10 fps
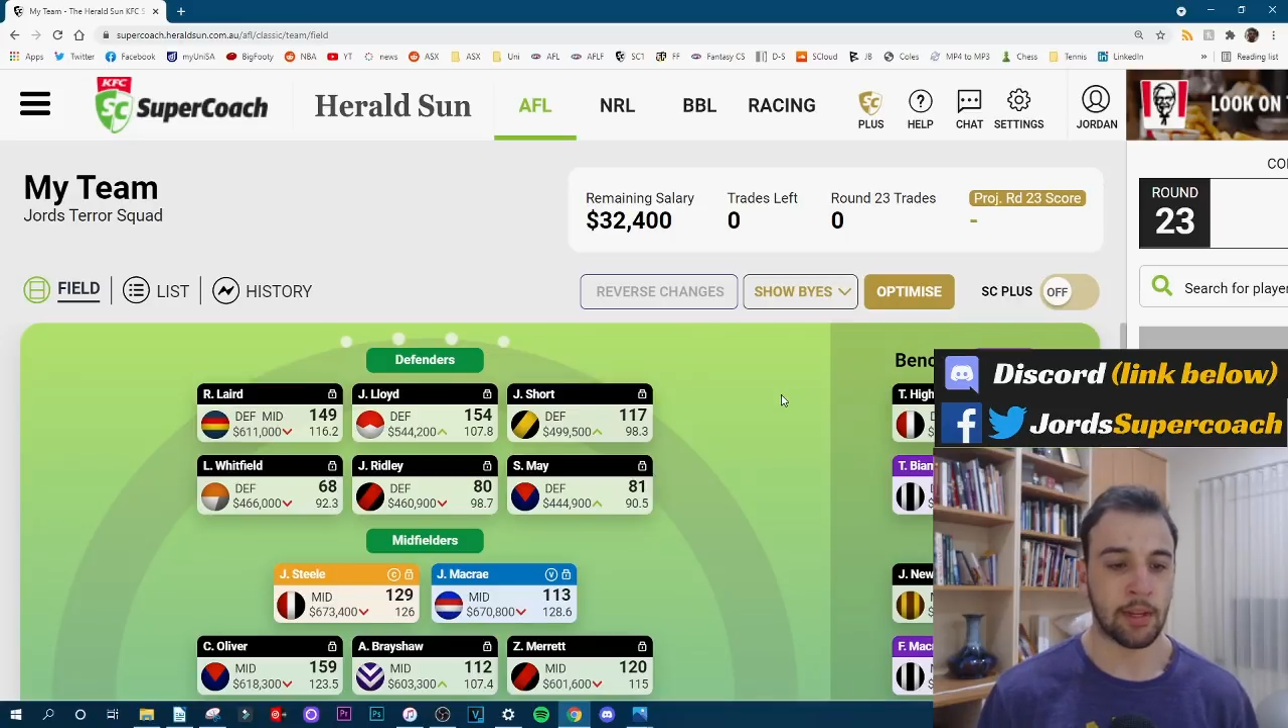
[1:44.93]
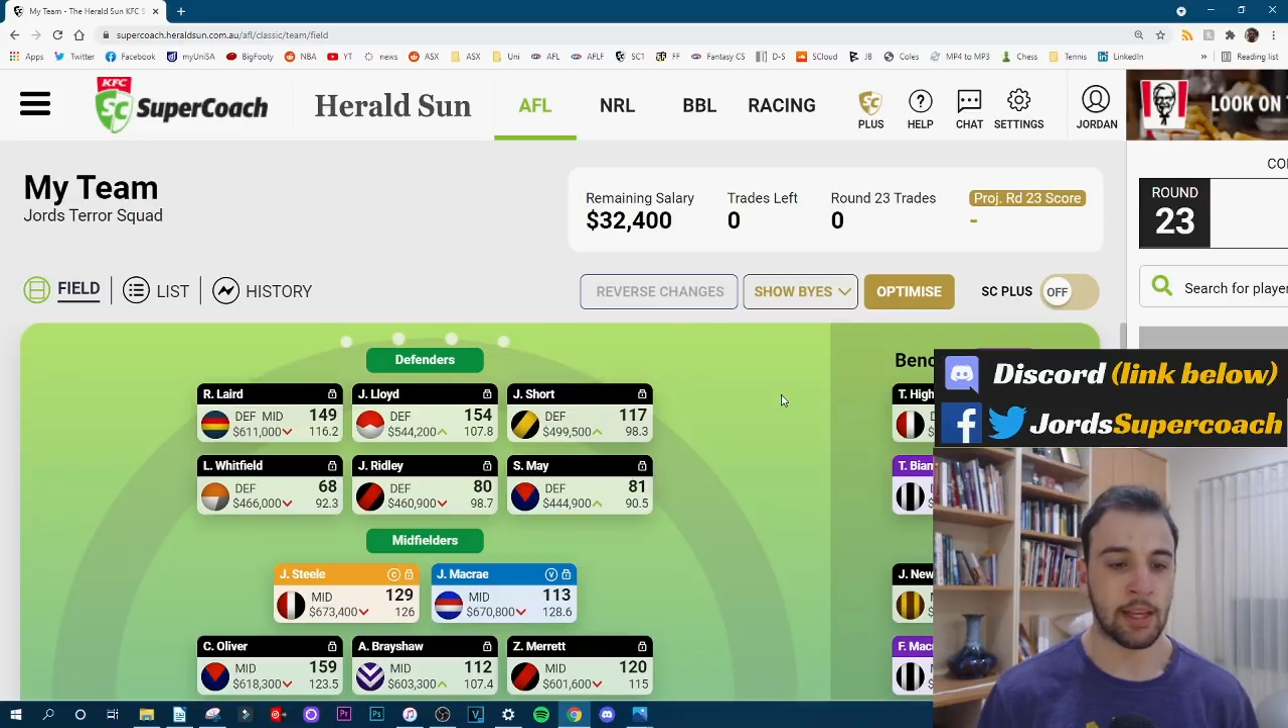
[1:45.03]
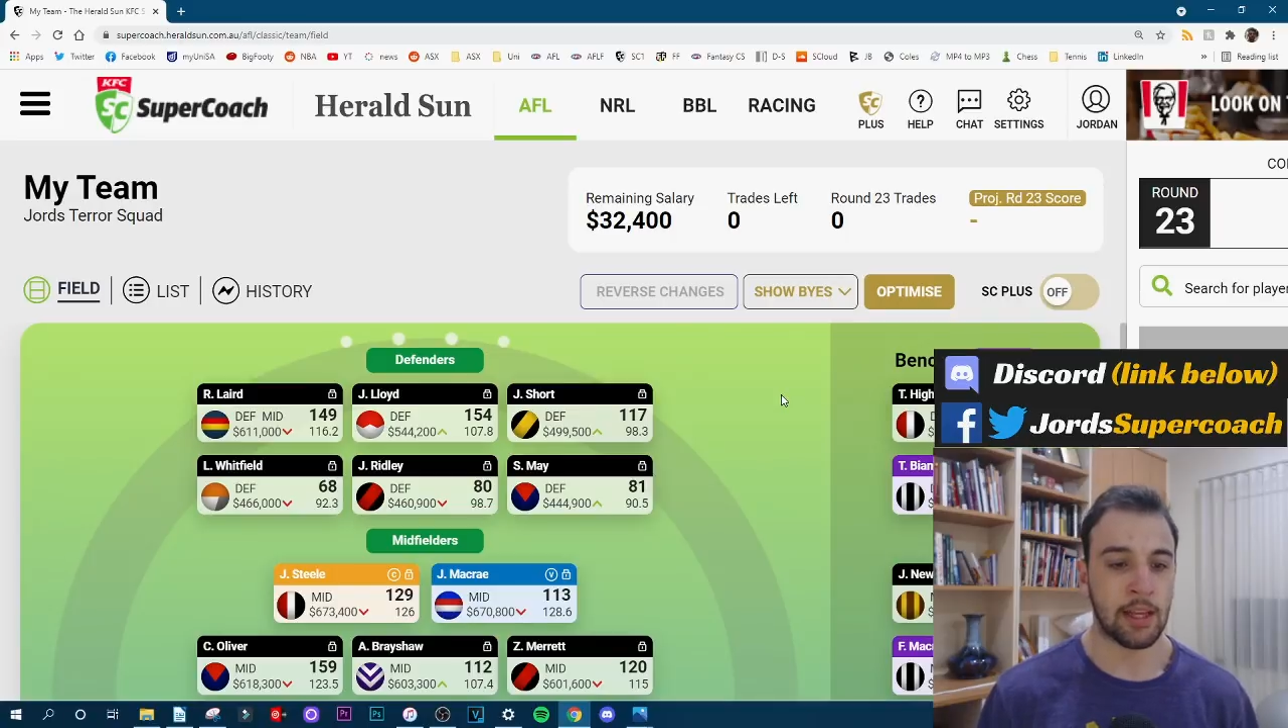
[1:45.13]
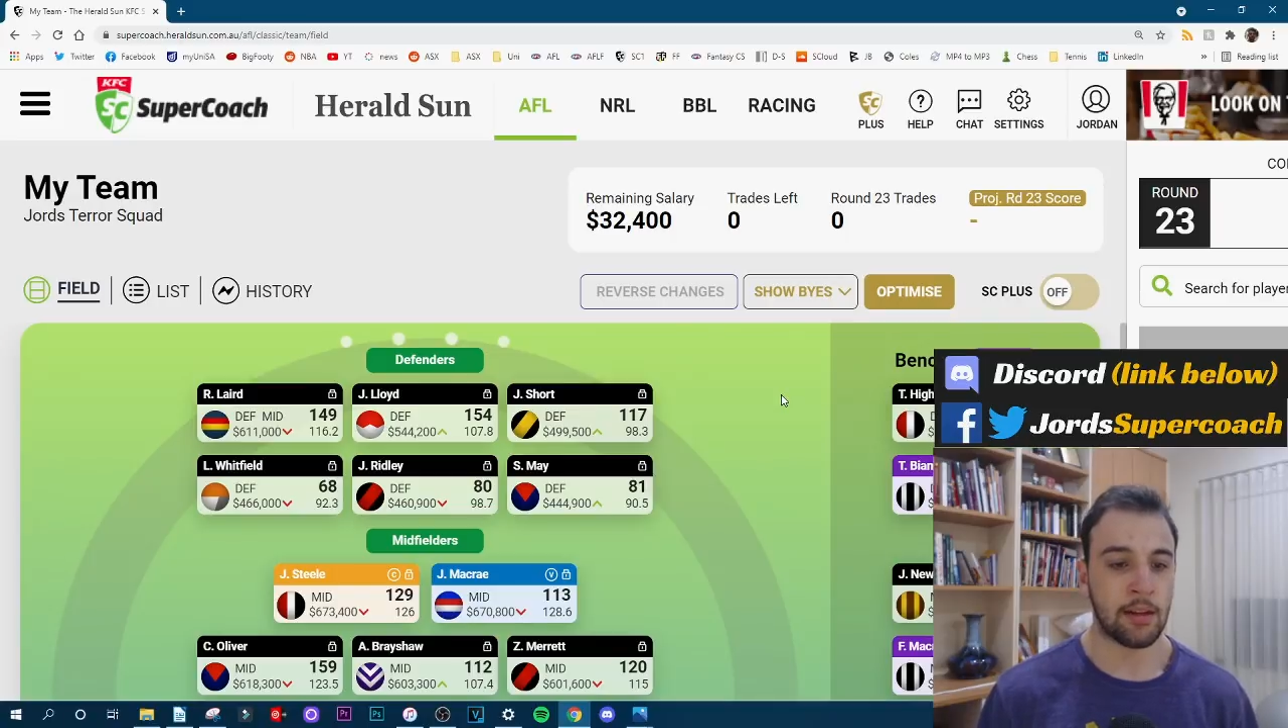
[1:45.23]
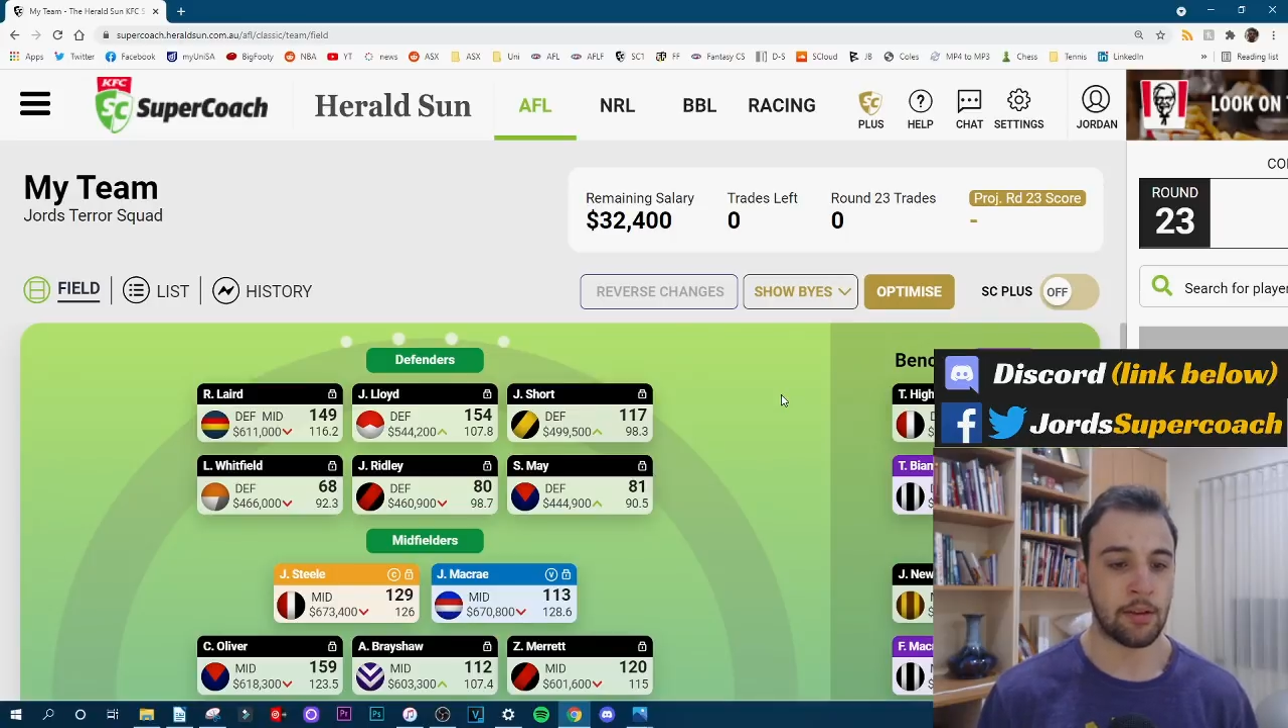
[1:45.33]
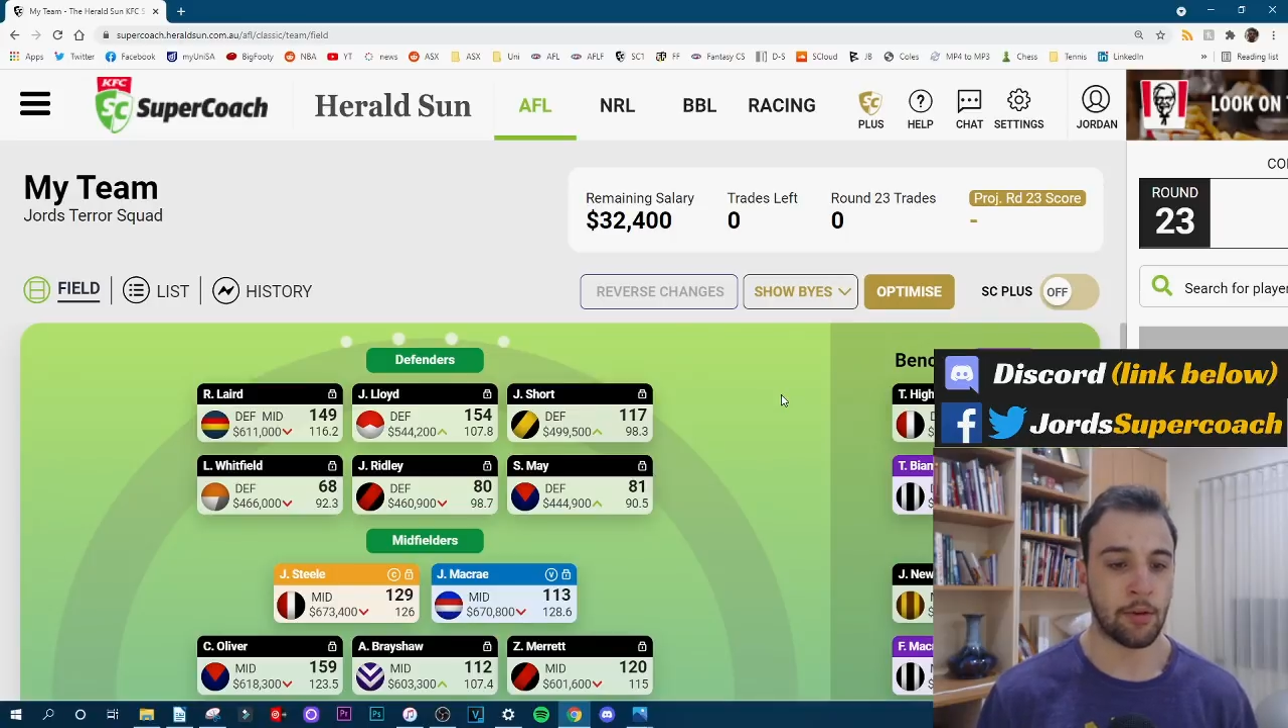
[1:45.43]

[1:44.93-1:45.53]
Laird,